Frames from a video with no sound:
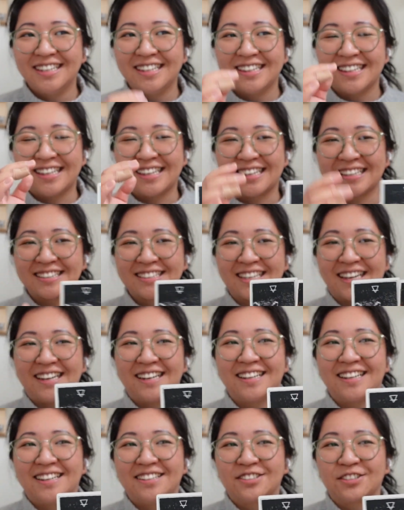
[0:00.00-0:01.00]
Like it's kind
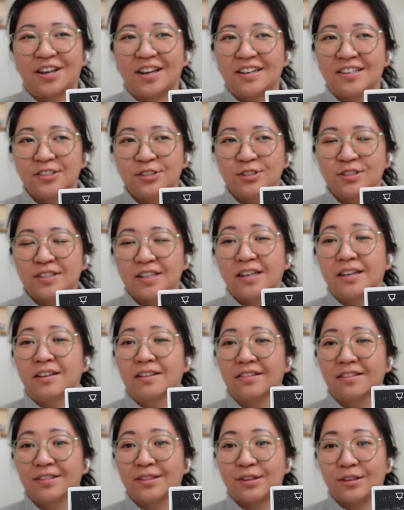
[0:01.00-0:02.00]
of it's kind of just
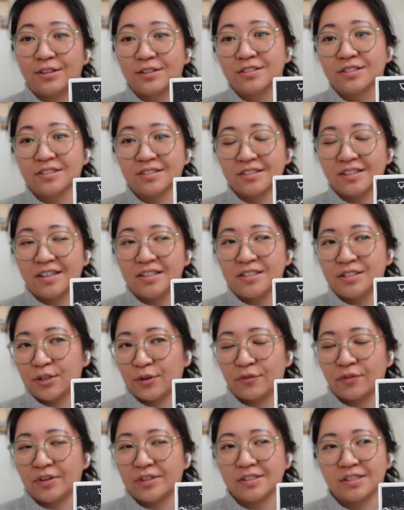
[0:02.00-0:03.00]
like there's a
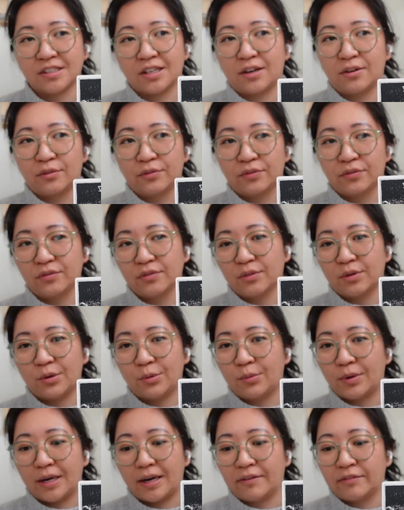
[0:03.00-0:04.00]
difference of
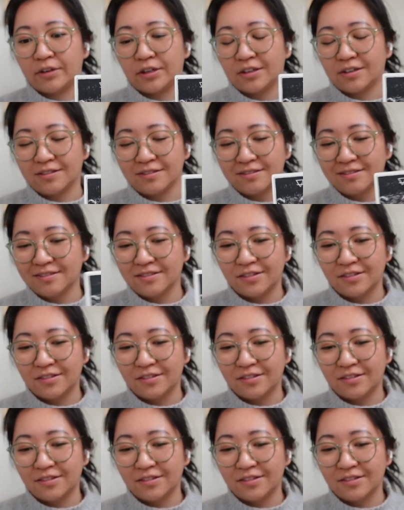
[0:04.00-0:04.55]
whatever